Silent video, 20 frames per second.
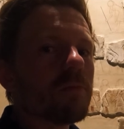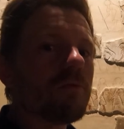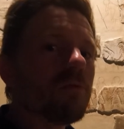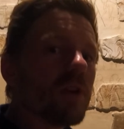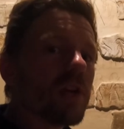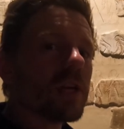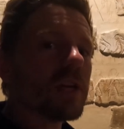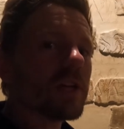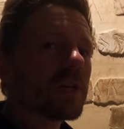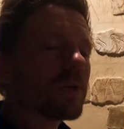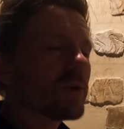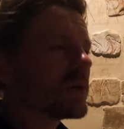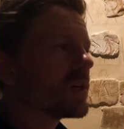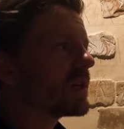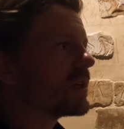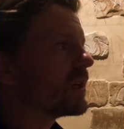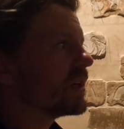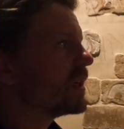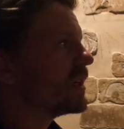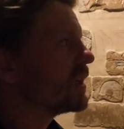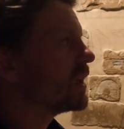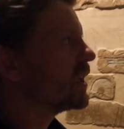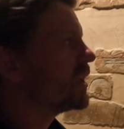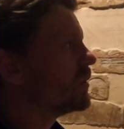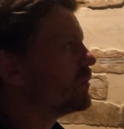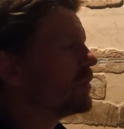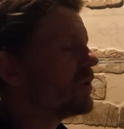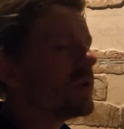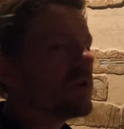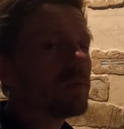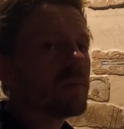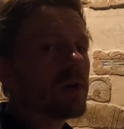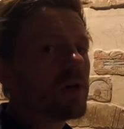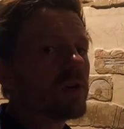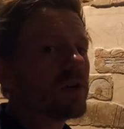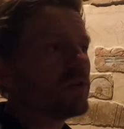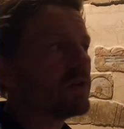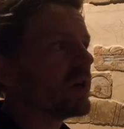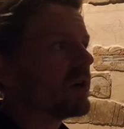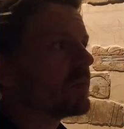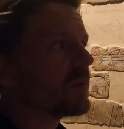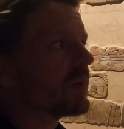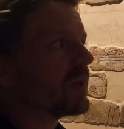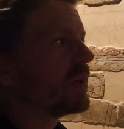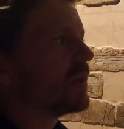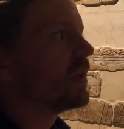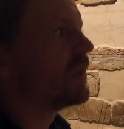up really quickly, and he put Amarna up